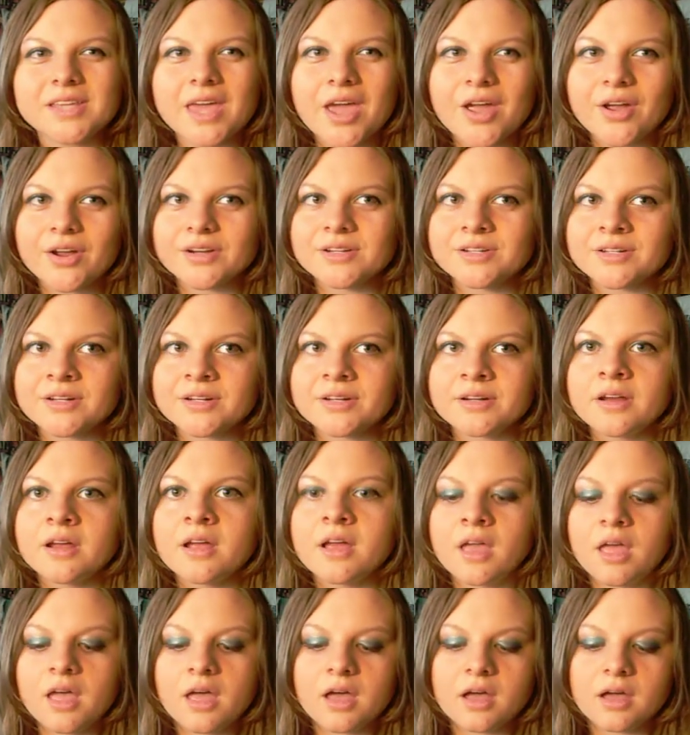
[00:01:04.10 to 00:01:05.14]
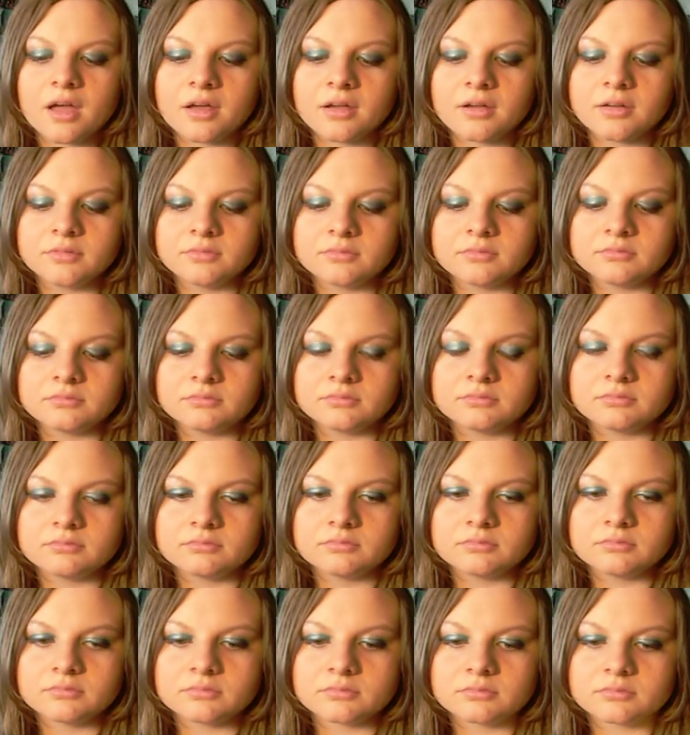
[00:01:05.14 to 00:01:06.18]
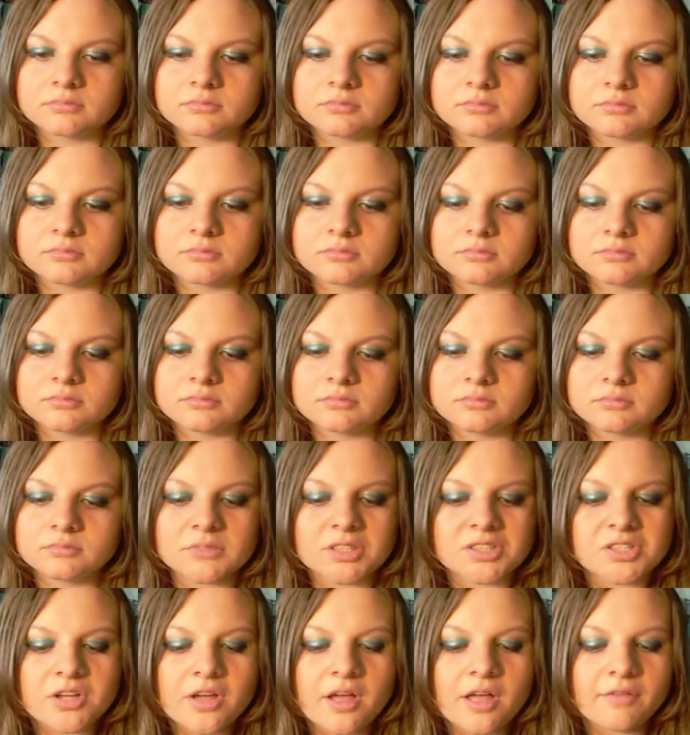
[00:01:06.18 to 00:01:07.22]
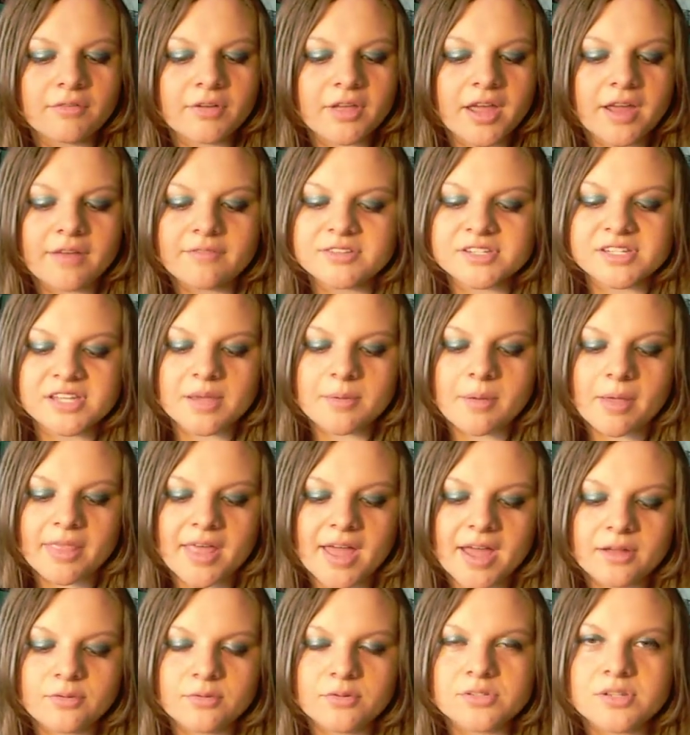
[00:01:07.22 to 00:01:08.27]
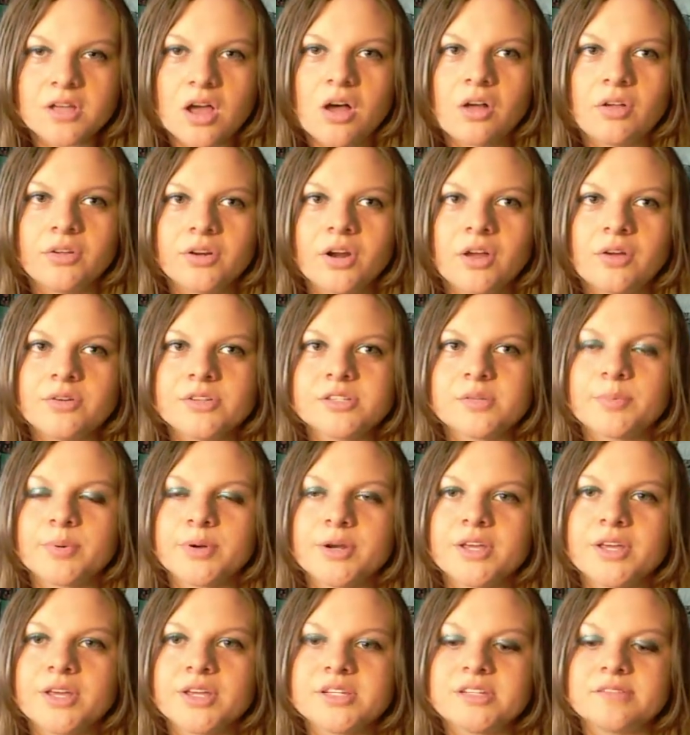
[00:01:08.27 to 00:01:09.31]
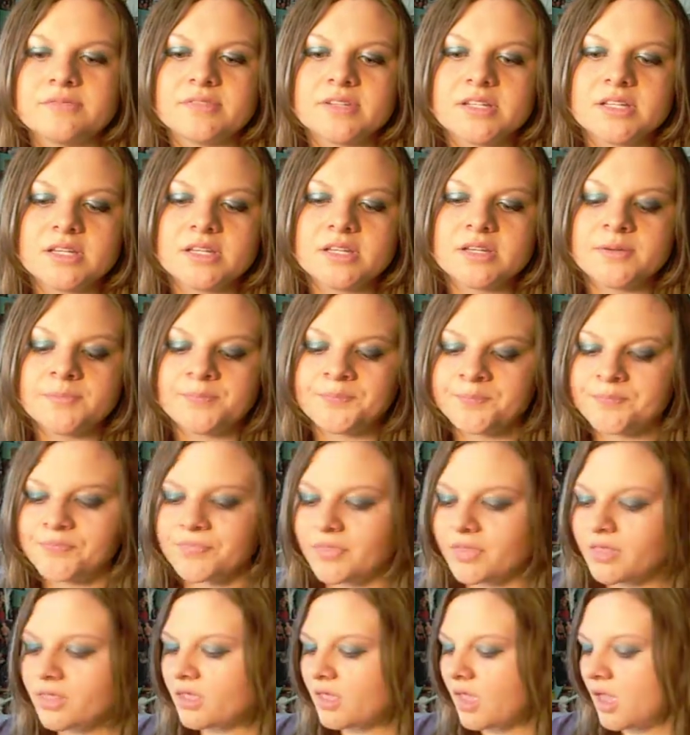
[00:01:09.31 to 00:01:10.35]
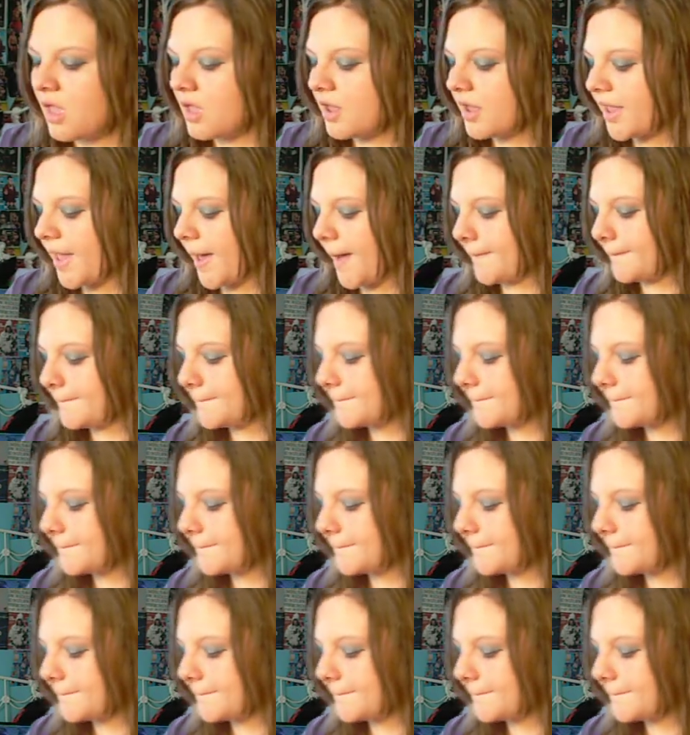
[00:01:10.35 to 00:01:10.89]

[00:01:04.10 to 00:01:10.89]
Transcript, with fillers: character. Um, that's all I really have to say about that. It was all in all, it was a pretty good DVD. Yeah,